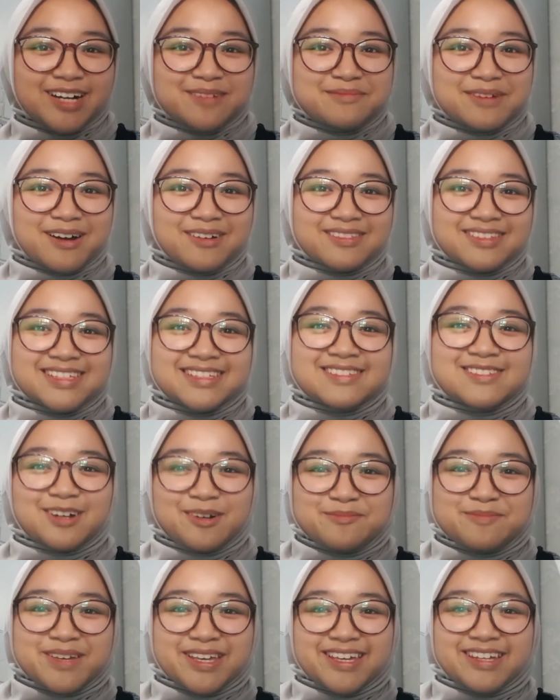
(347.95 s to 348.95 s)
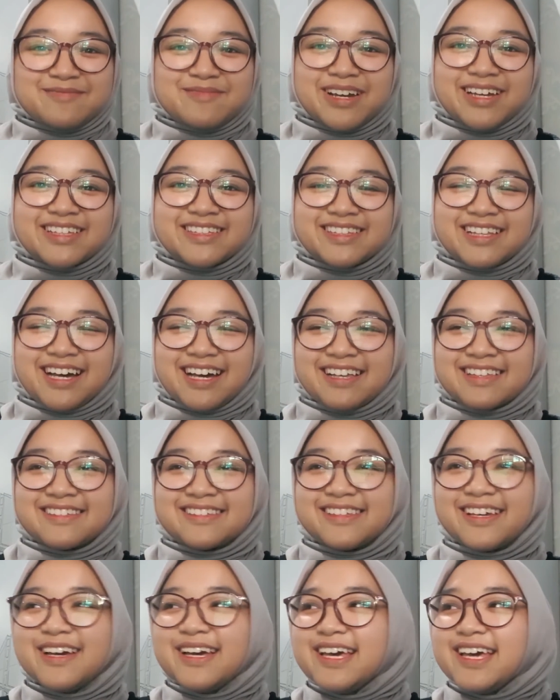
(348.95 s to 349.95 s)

about this topic in my class.